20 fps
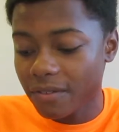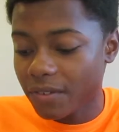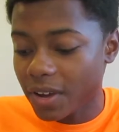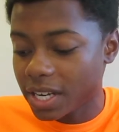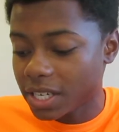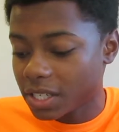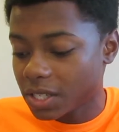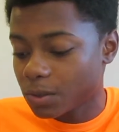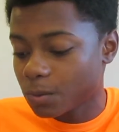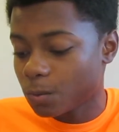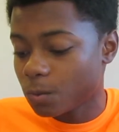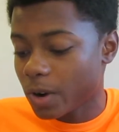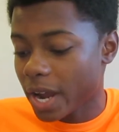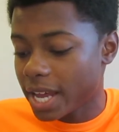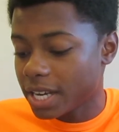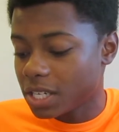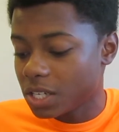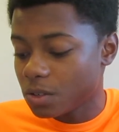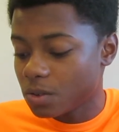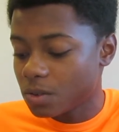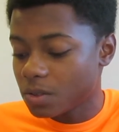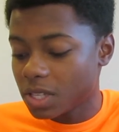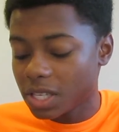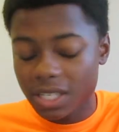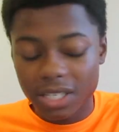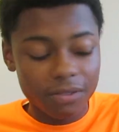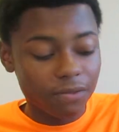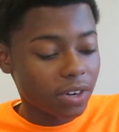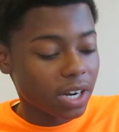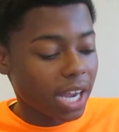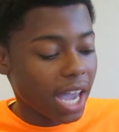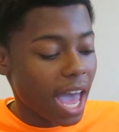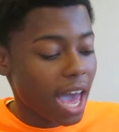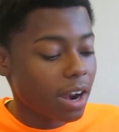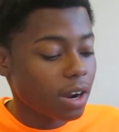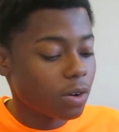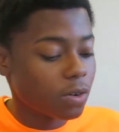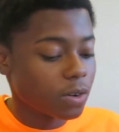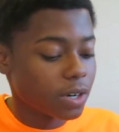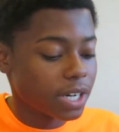if I just read you the different
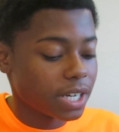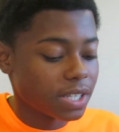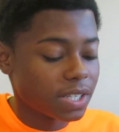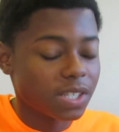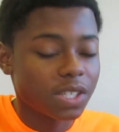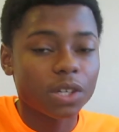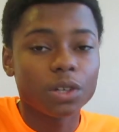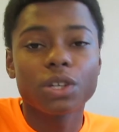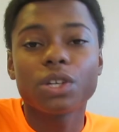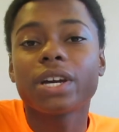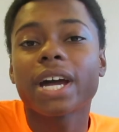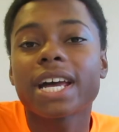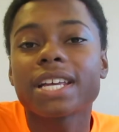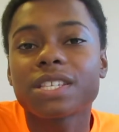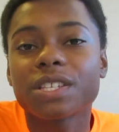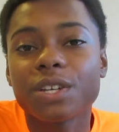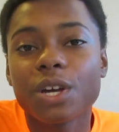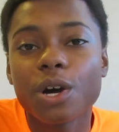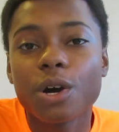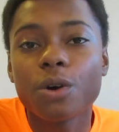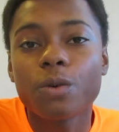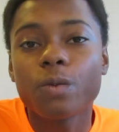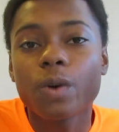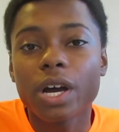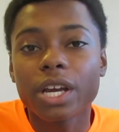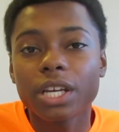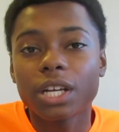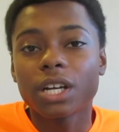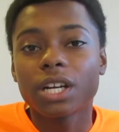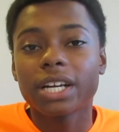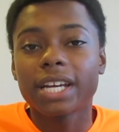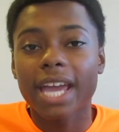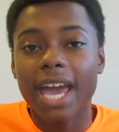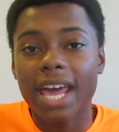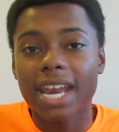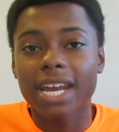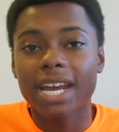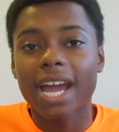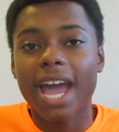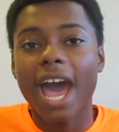categories so you guys know what you're
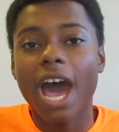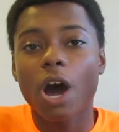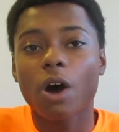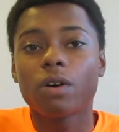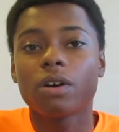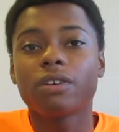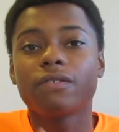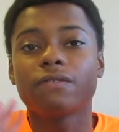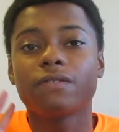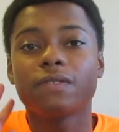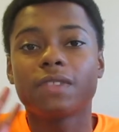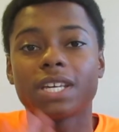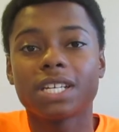getting out of